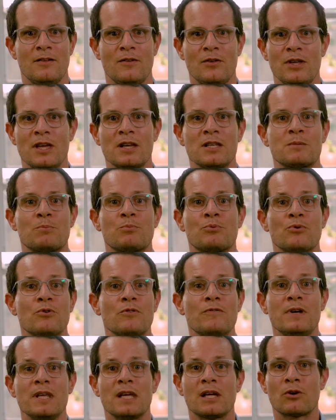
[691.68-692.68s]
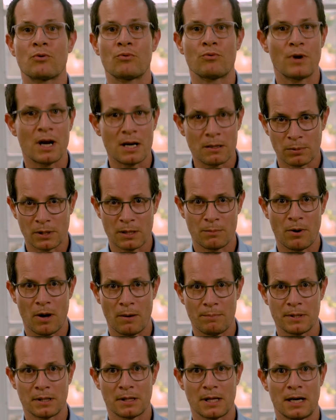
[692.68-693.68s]
yet has proven incredibly
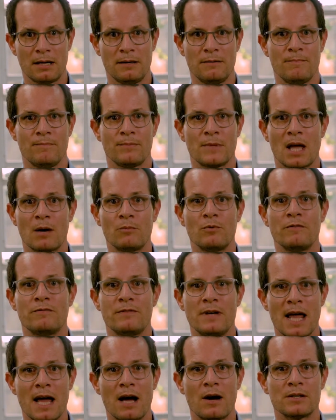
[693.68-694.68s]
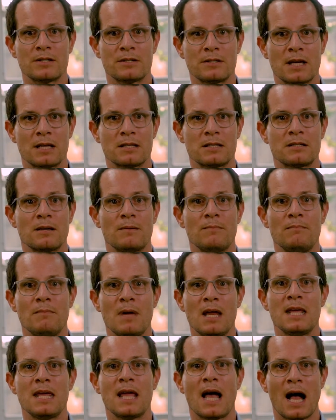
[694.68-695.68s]
popular, and we've now assessed
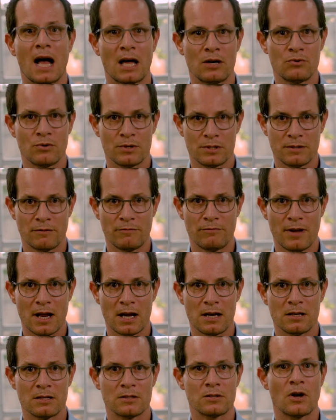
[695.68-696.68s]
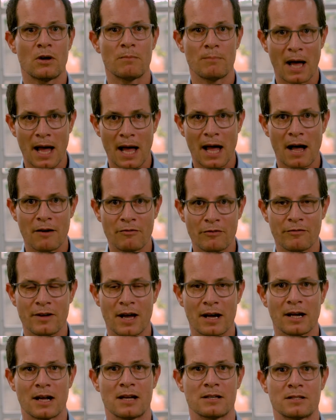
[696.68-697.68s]
many hundreds of vendors on behalf of
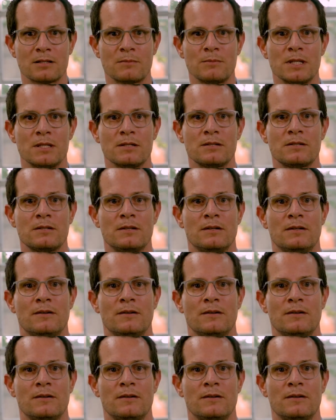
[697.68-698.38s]
our customers.